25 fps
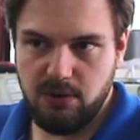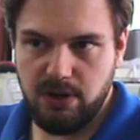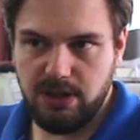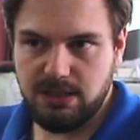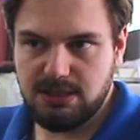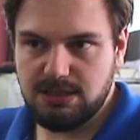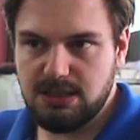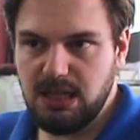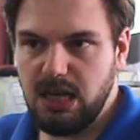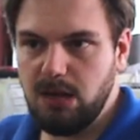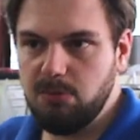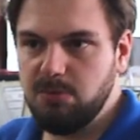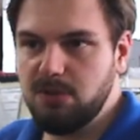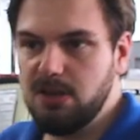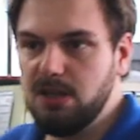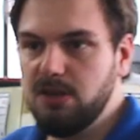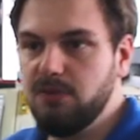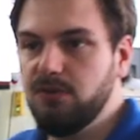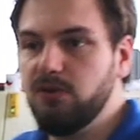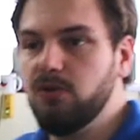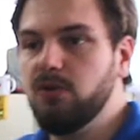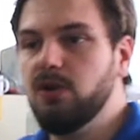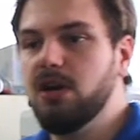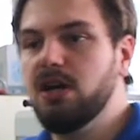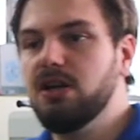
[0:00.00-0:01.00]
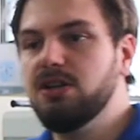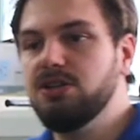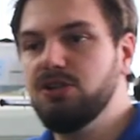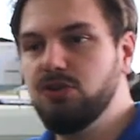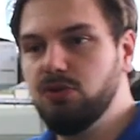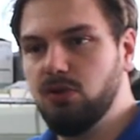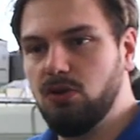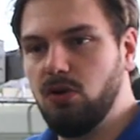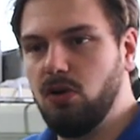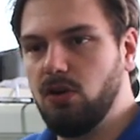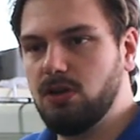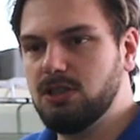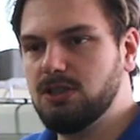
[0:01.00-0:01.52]
for example, if you are a
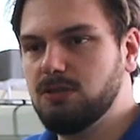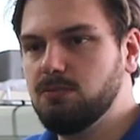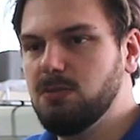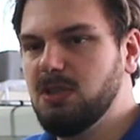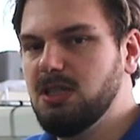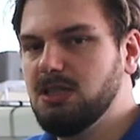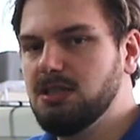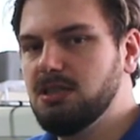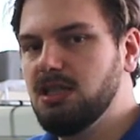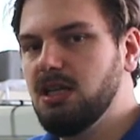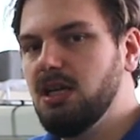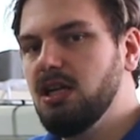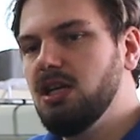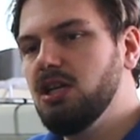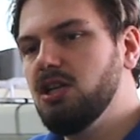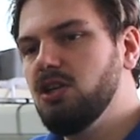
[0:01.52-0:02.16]
new locksmith,